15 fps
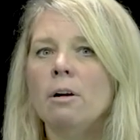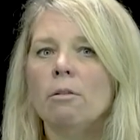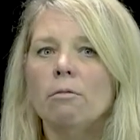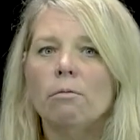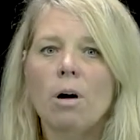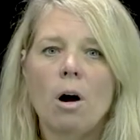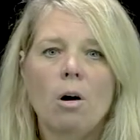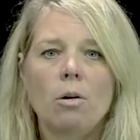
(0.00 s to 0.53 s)

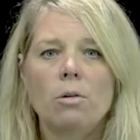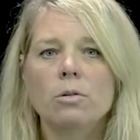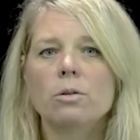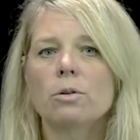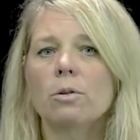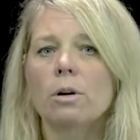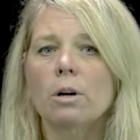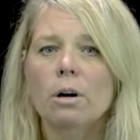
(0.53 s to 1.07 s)
roads
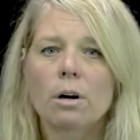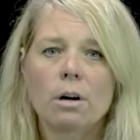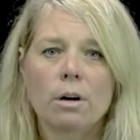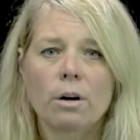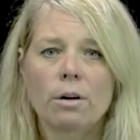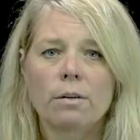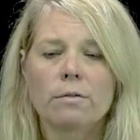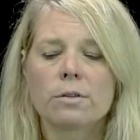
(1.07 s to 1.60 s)
or
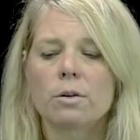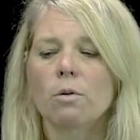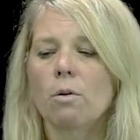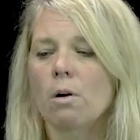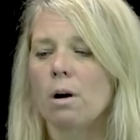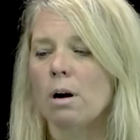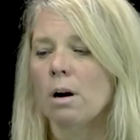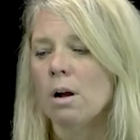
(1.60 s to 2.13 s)
curves
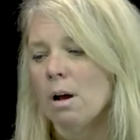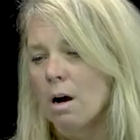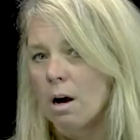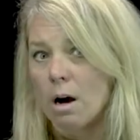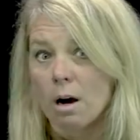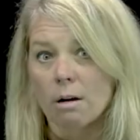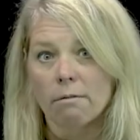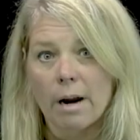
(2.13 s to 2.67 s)
or
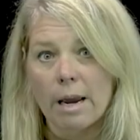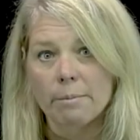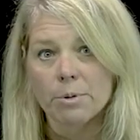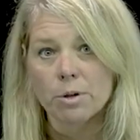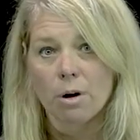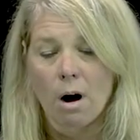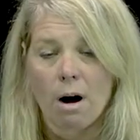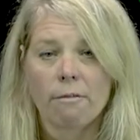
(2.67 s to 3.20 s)
on ramps
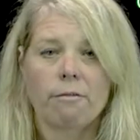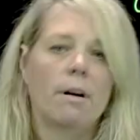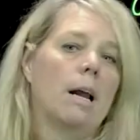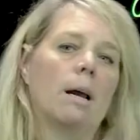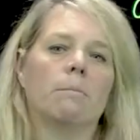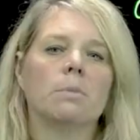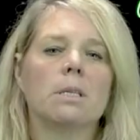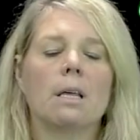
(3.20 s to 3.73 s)
or off ramps,